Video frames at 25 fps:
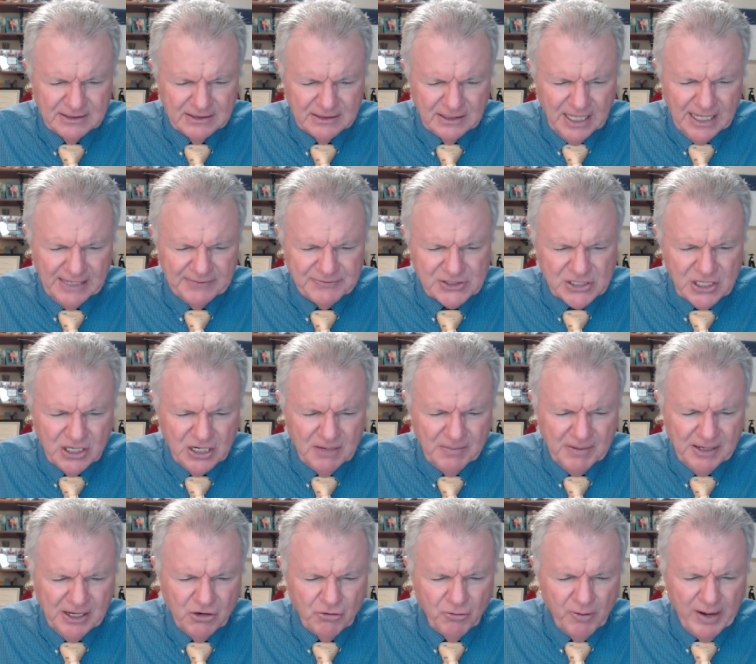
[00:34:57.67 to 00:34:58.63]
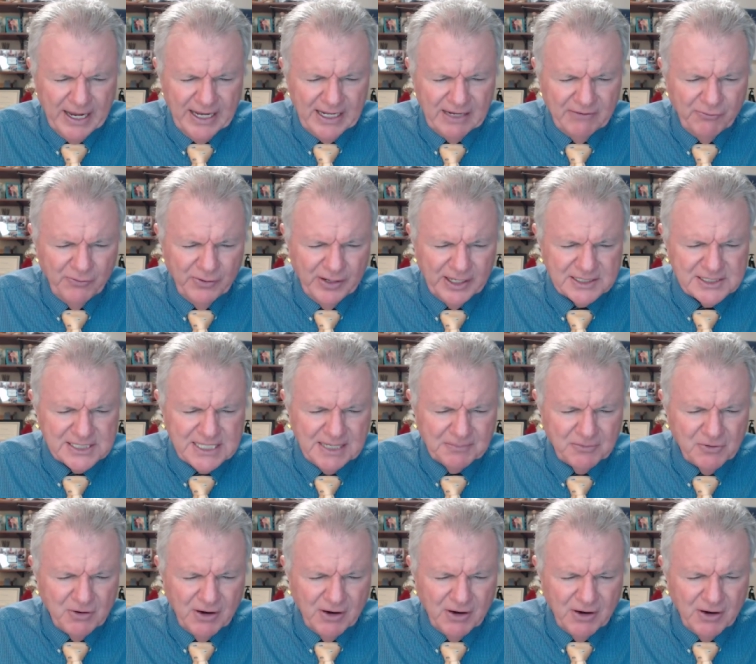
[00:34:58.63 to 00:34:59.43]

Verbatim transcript: life's going to be great if we accept